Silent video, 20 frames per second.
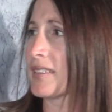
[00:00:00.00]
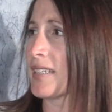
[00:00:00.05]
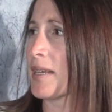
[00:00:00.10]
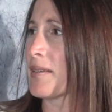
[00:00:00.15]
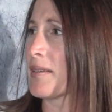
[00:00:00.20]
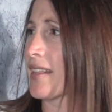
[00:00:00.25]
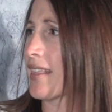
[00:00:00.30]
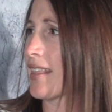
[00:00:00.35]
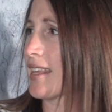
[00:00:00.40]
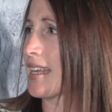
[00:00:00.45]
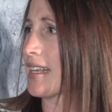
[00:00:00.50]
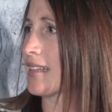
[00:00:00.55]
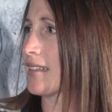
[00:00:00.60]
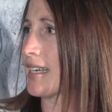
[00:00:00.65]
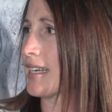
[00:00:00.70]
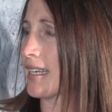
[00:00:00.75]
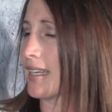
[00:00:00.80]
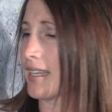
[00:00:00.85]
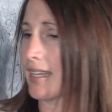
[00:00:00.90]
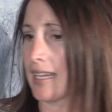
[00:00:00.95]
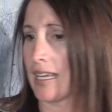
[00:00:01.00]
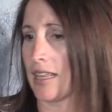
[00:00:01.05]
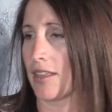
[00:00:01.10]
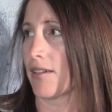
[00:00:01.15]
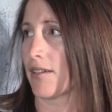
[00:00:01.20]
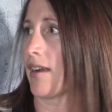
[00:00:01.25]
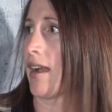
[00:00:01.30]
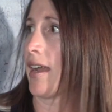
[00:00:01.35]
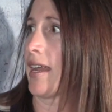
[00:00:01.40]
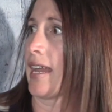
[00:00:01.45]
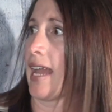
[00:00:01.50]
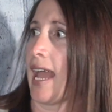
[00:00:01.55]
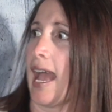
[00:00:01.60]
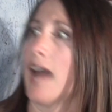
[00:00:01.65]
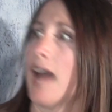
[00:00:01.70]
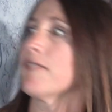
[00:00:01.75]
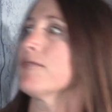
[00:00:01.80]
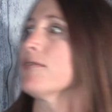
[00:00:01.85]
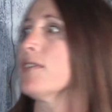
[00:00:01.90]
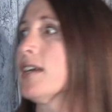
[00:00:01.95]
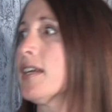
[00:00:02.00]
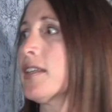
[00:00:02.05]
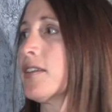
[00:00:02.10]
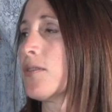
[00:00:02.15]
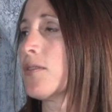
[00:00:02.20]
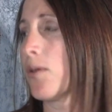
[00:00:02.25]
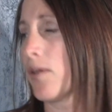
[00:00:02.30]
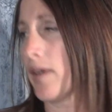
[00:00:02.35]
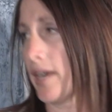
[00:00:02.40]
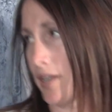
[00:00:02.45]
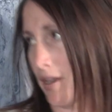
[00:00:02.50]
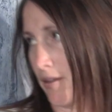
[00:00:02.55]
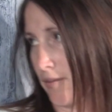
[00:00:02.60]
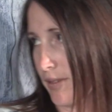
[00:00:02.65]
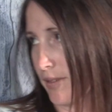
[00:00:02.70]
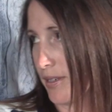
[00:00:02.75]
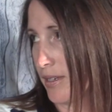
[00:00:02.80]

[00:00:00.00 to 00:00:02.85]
tend to think like either I have one or I don't.